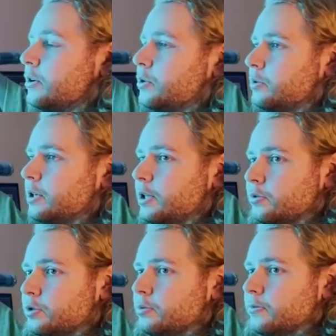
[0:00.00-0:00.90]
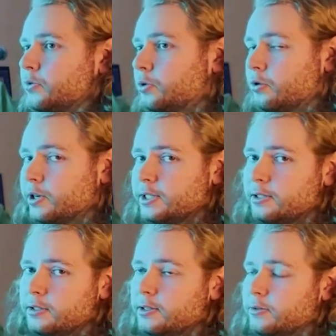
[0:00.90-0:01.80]
You can either do a full
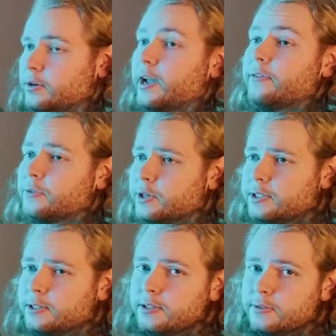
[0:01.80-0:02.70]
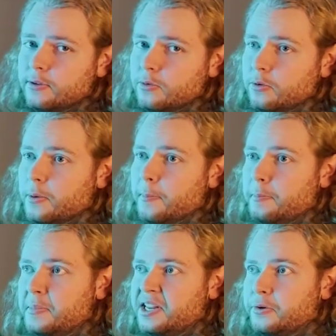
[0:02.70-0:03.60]
crescent, or a half crescent, or a
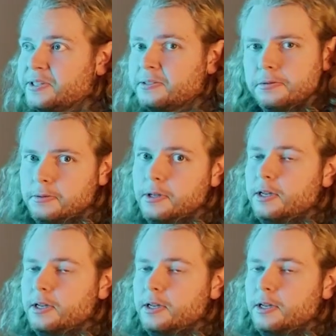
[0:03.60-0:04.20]
mini crescent.